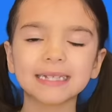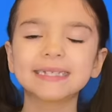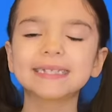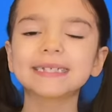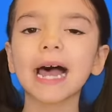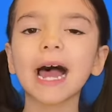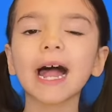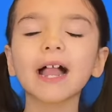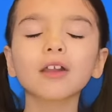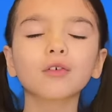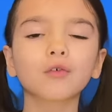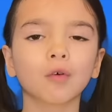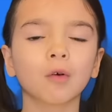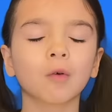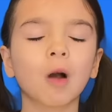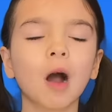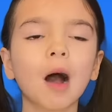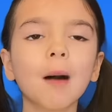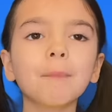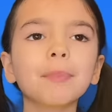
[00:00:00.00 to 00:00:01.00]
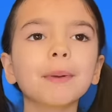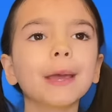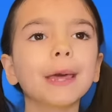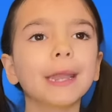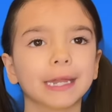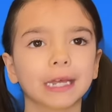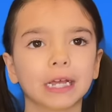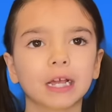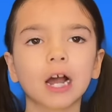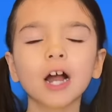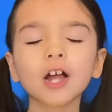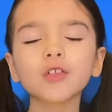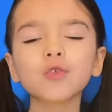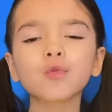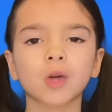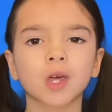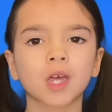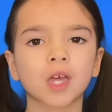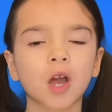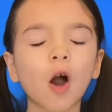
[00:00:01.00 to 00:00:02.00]
My dad grew up in a
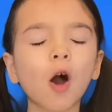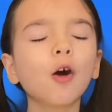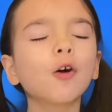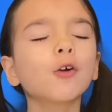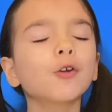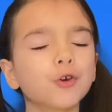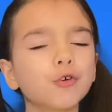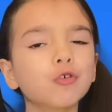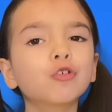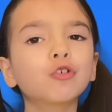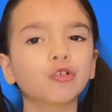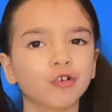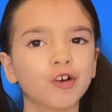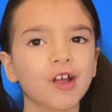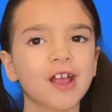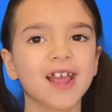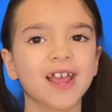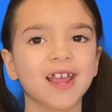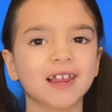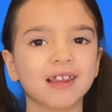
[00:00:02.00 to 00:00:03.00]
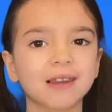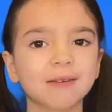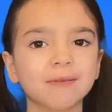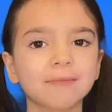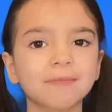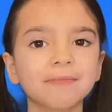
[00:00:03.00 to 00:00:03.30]
country called Ukraine.